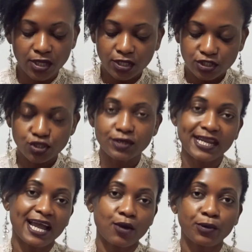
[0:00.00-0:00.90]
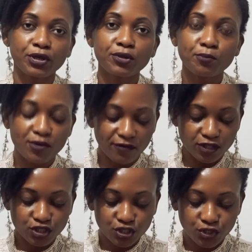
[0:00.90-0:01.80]
So now we're going to move
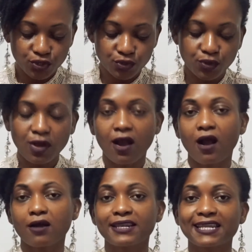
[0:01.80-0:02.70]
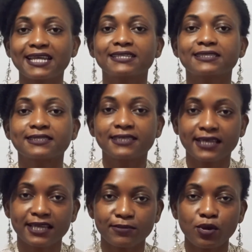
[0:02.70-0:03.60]
on to our next
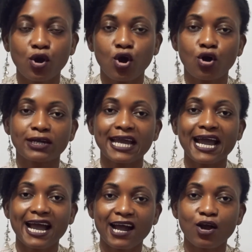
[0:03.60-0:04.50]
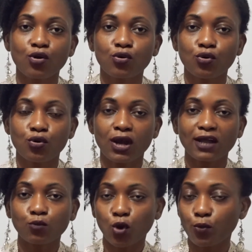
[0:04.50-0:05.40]
tip on how
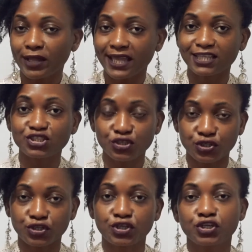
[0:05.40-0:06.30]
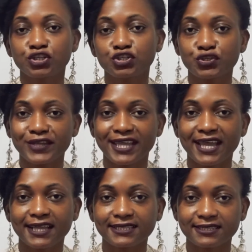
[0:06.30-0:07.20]
and what we can do to
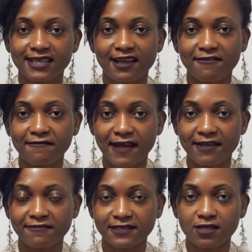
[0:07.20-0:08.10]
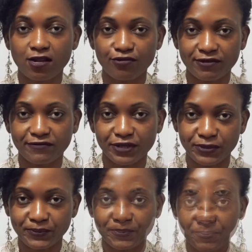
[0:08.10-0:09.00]
get that 5-star review.
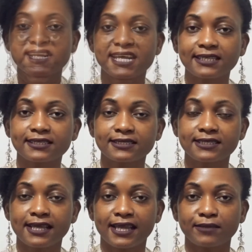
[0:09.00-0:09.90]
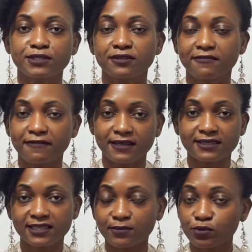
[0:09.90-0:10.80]
Our next tip, so the
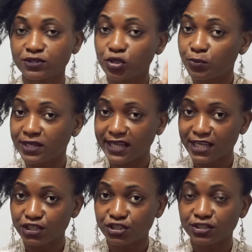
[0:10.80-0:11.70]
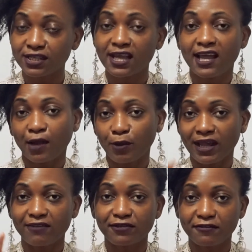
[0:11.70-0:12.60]
first tip was communication. We
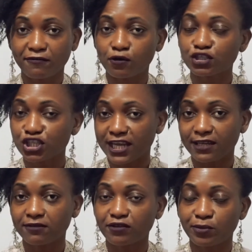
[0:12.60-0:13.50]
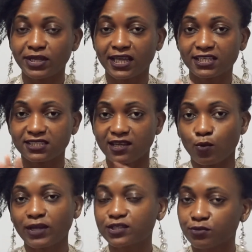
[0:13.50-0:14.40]
have the 4 chain of communication that
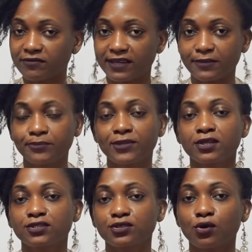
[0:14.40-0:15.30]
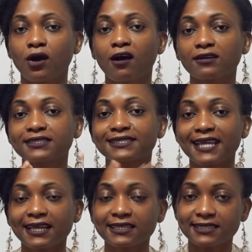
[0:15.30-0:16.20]
went with it. So our
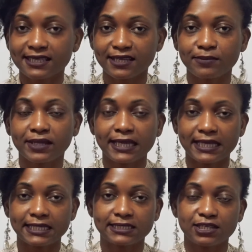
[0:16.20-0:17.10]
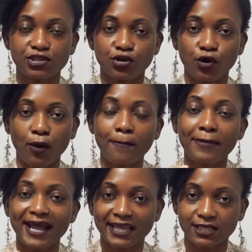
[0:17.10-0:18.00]
second tip is your
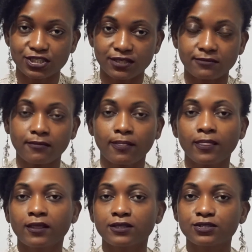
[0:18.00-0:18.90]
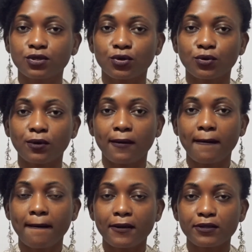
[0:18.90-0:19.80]
packaging. So
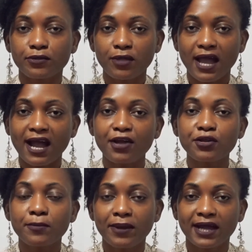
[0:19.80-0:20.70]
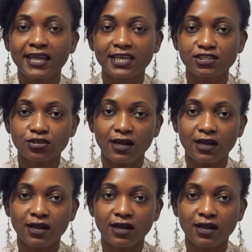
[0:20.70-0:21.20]
how you package your